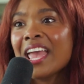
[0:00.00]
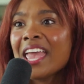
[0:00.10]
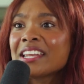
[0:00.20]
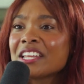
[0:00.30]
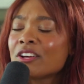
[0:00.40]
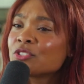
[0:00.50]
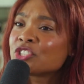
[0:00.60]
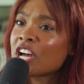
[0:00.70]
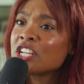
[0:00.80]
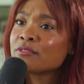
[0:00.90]
And I don't
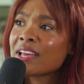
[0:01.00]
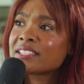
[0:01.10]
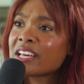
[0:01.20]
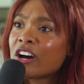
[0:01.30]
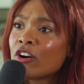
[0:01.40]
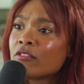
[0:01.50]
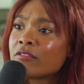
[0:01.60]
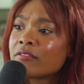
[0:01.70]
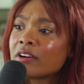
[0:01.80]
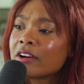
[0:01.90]
judge
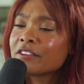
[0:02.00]
myself